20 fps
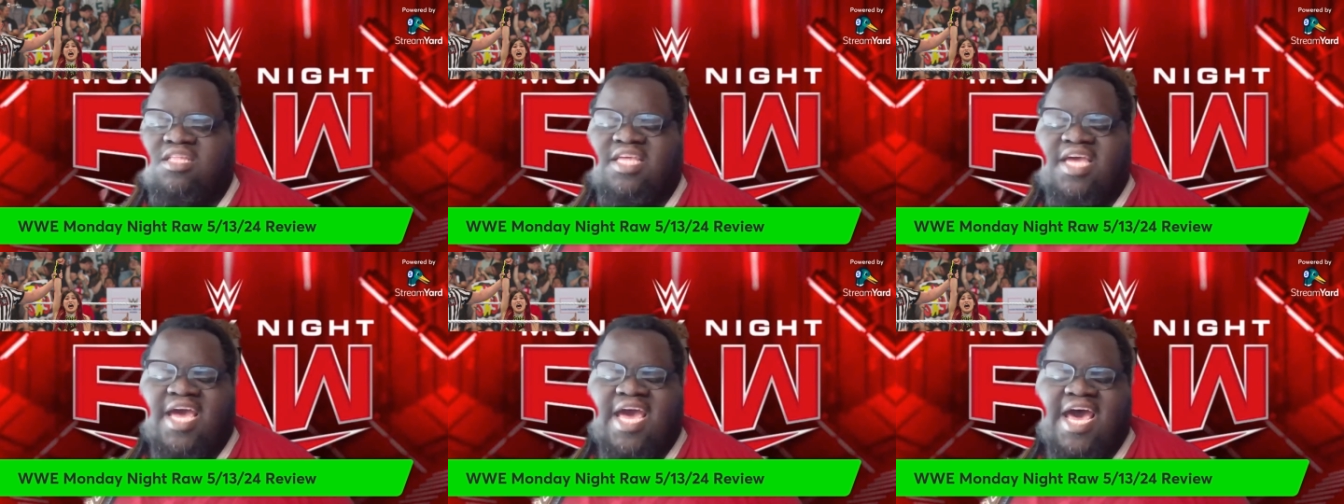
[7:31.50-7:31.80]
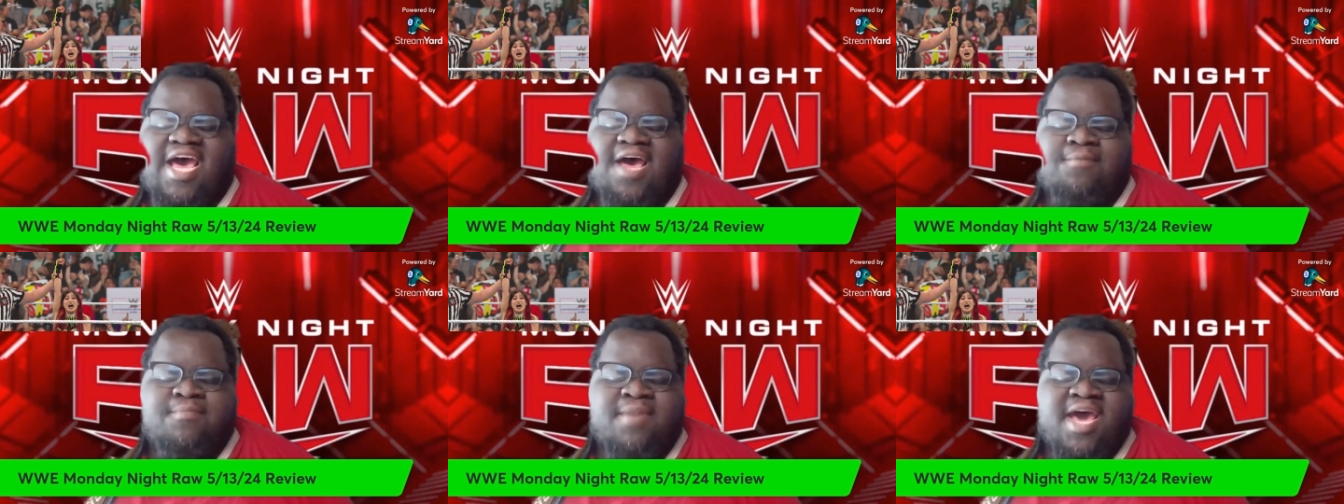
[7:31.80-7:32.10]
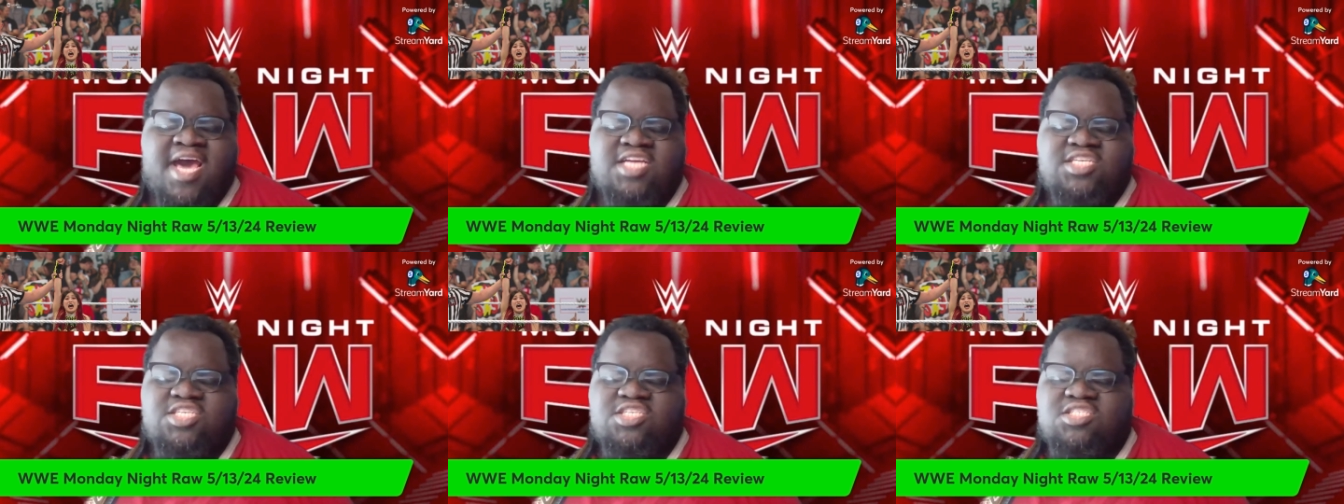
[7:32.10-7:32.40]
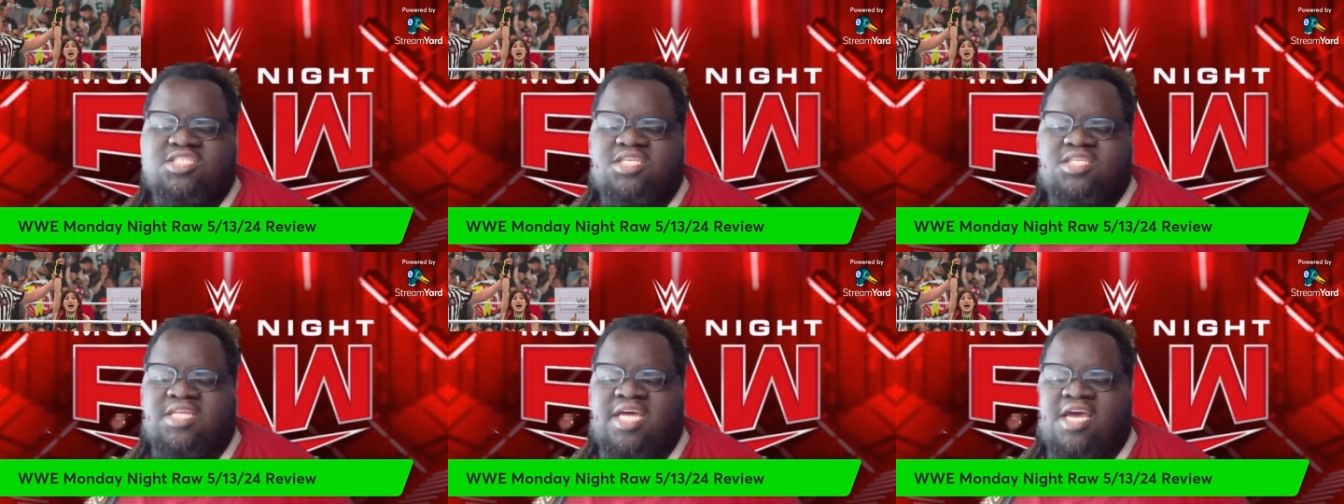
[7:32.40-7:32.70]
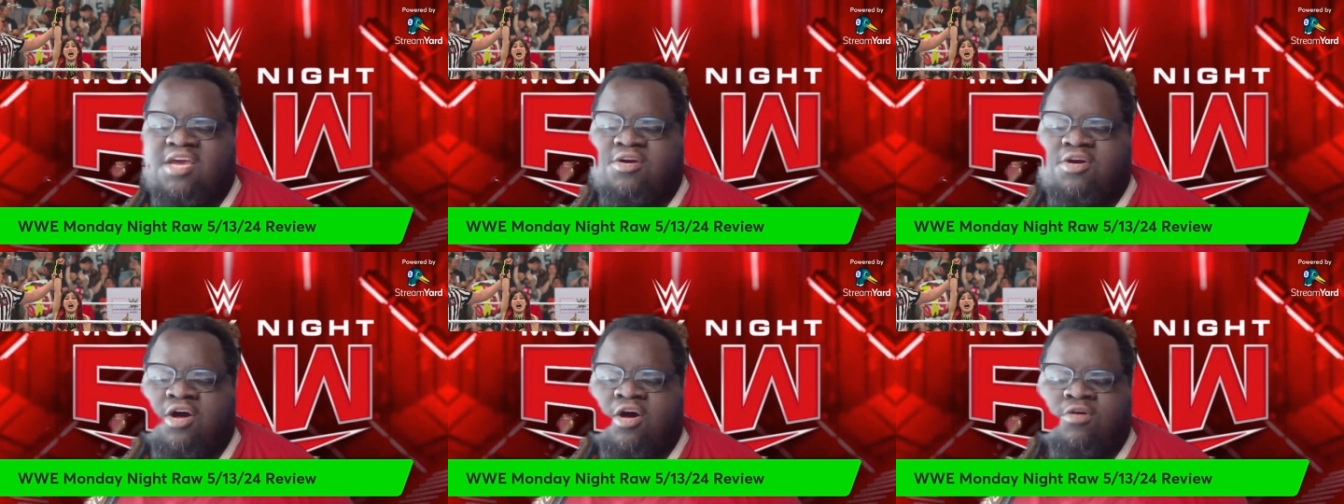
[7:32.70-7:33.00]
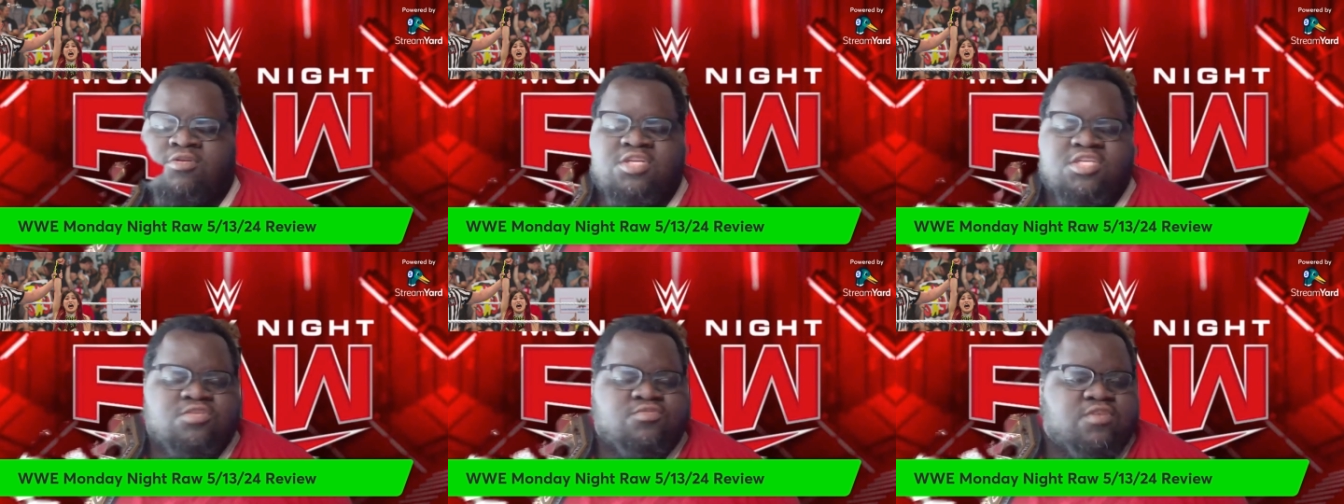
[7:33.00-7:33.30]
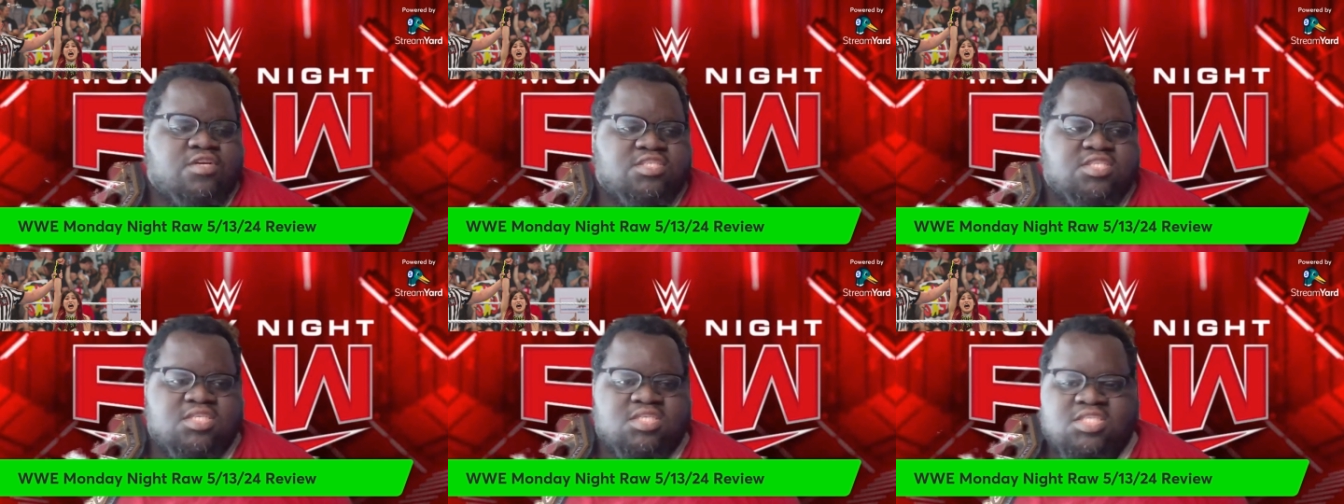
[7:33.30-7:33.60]
they had matches tonight: Otis
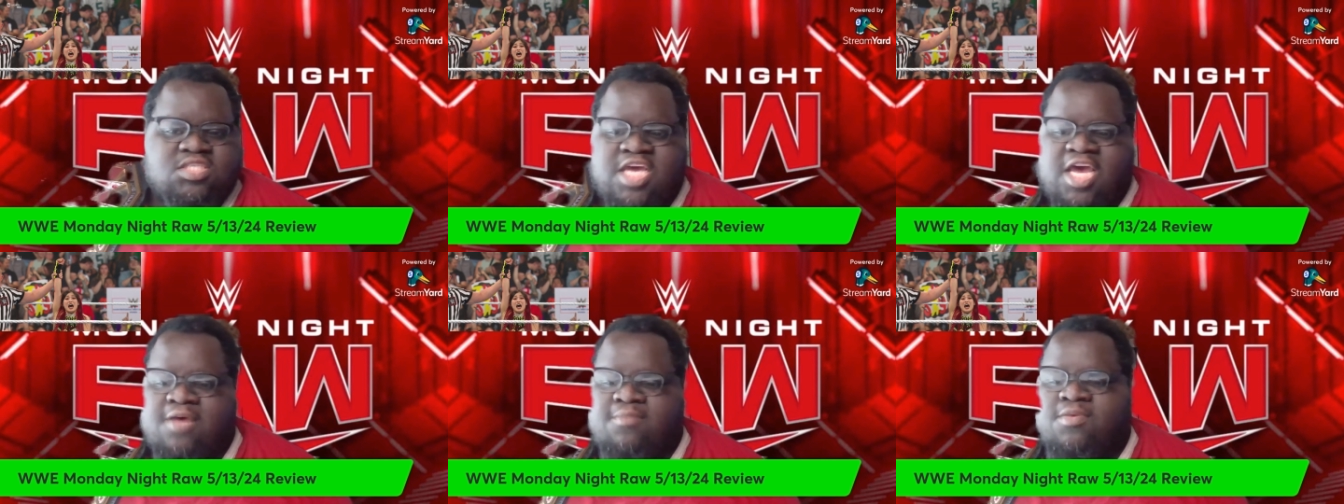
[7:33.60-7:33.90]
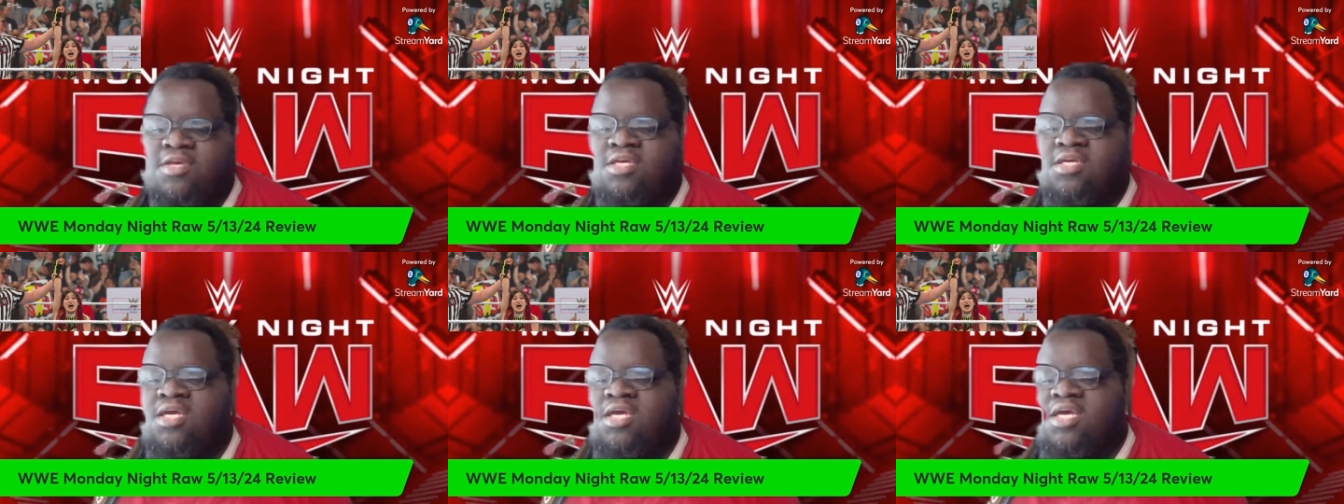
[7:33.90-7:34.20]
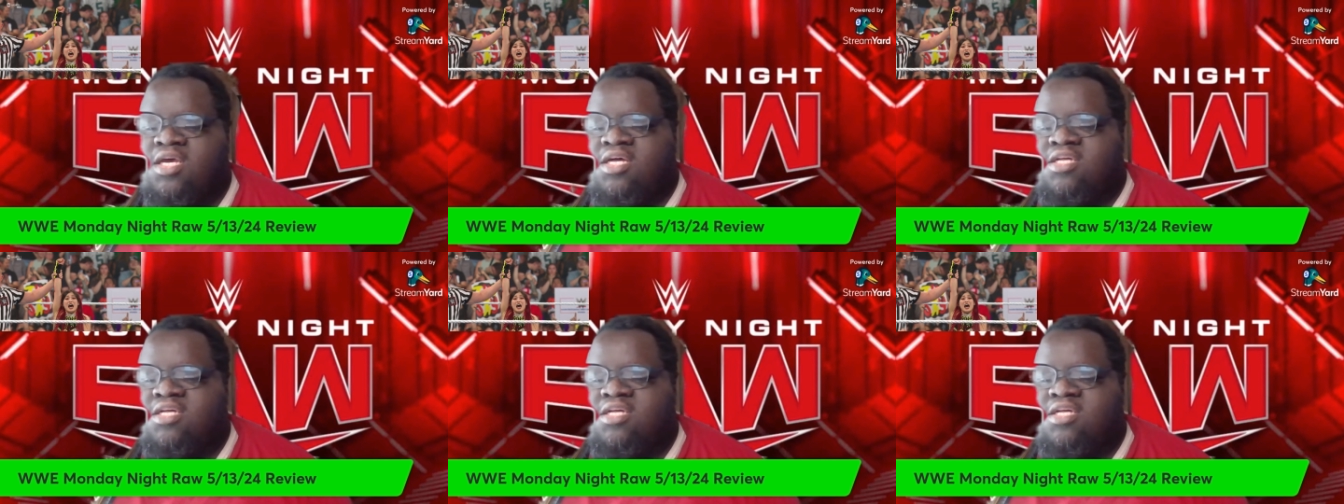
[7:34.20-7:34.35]
versus Sammy,